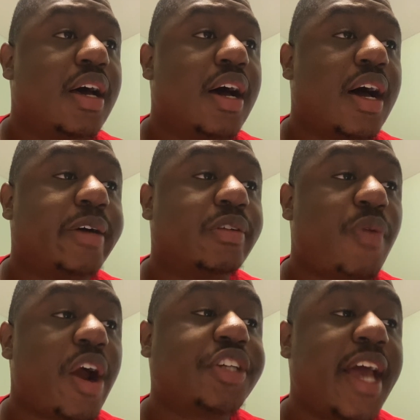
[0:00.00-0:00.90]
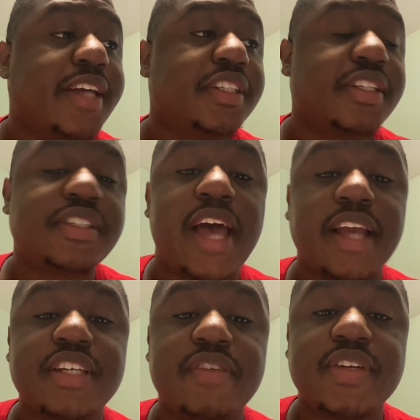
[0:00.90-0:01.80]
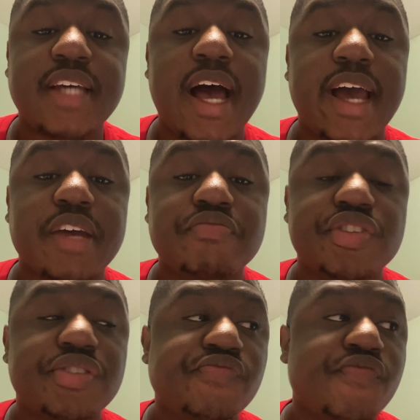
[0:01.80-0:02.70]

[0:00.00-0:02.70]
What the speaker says: Lamar Jackson gets sacked 7 times.